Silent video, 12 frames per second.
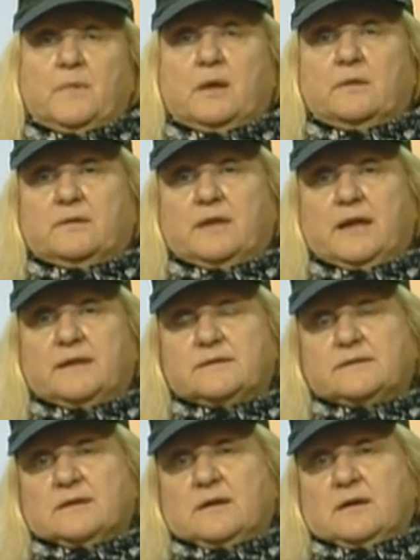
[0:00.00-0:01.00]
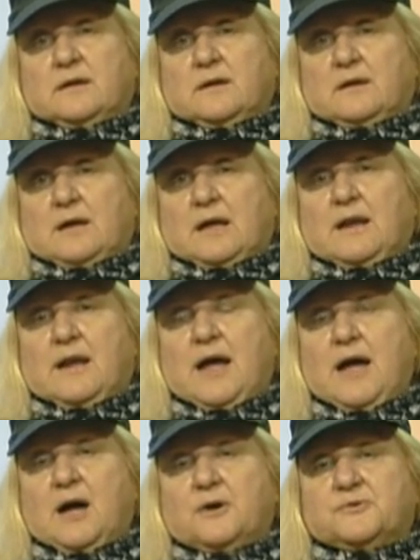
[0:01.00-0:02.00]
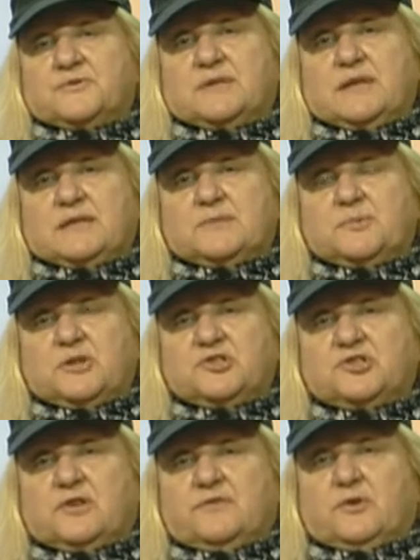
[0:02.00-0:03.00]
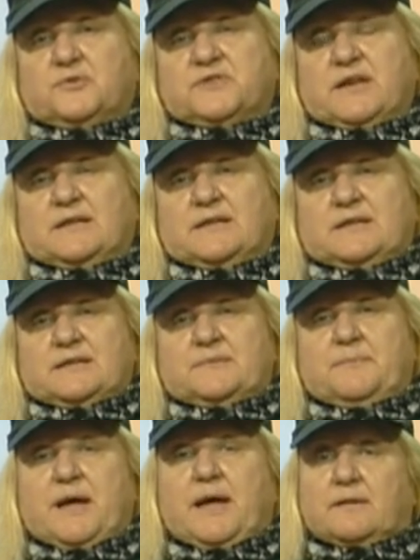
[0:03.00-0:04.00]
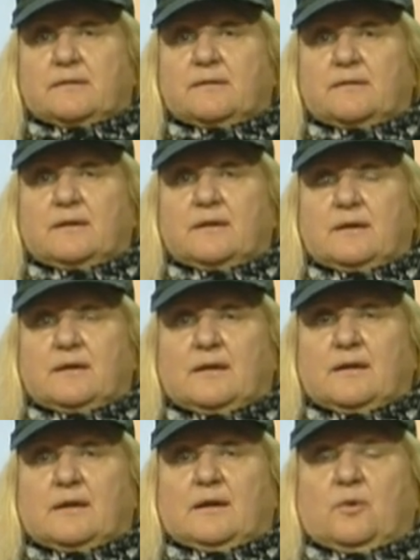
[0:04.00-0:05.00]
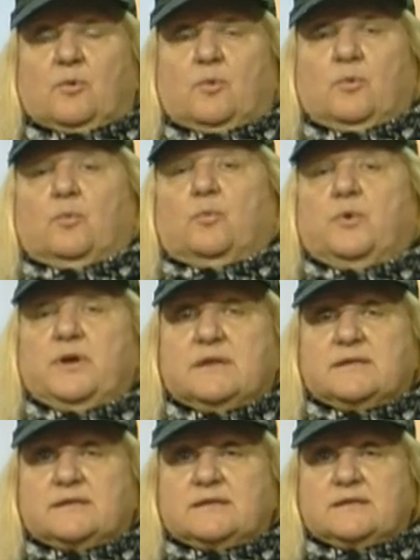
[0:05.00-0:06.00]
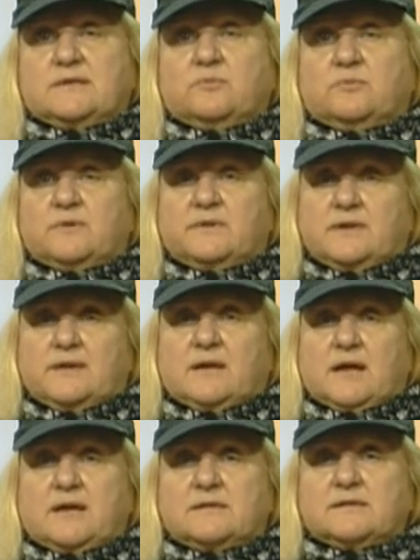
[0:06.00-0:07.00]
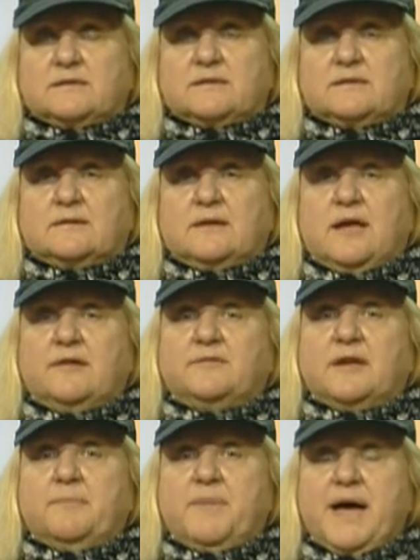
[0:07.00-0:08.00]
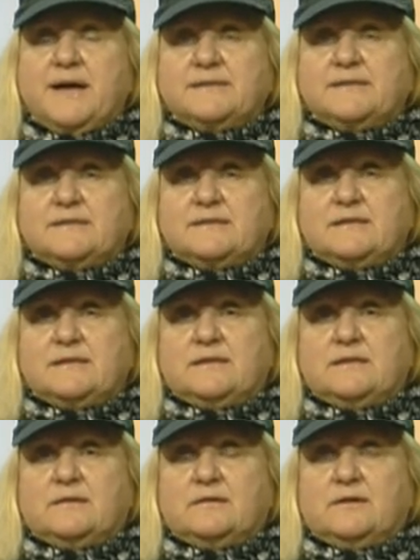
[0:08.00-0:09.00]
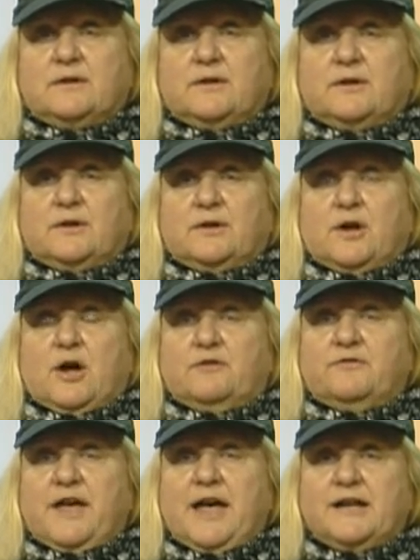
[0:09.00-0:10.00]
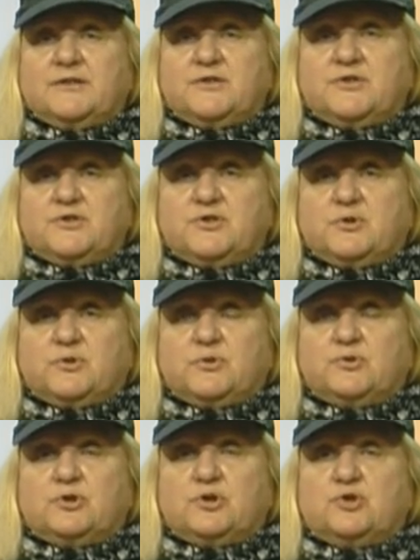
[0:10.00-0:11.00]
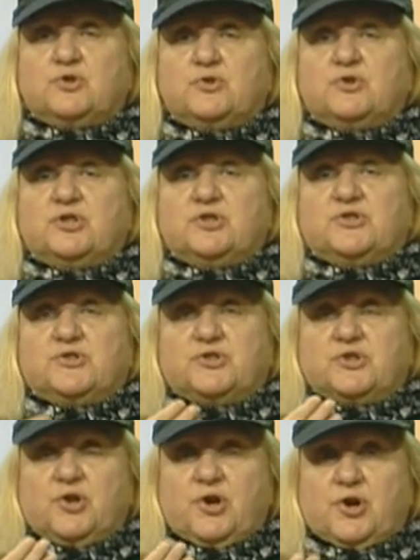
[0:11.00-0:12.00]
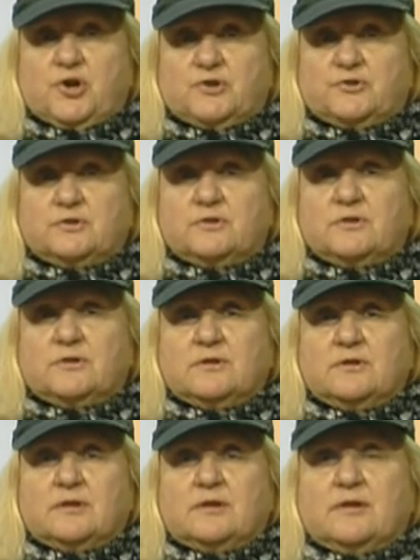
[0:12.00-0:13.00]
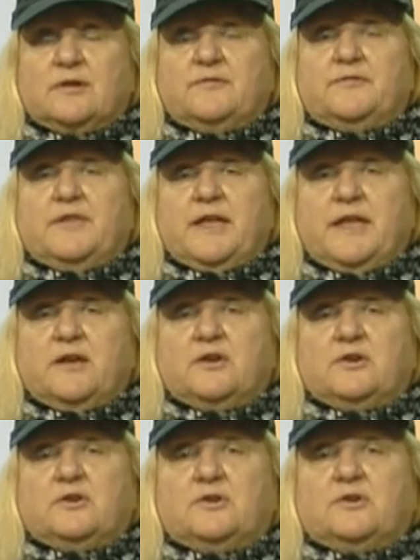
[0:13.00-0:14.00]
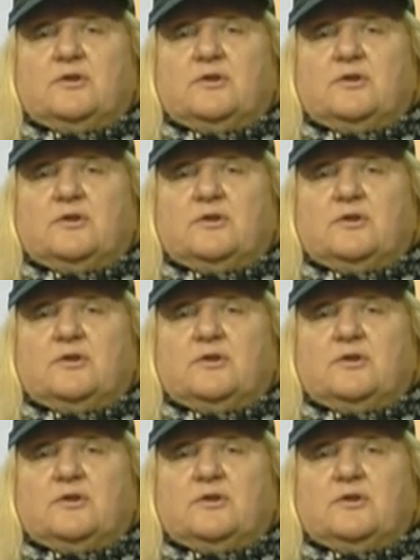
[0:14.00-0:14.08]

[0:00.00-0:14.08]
that allows the expression of those ideas, but we still within us have capacity of attitude to discern their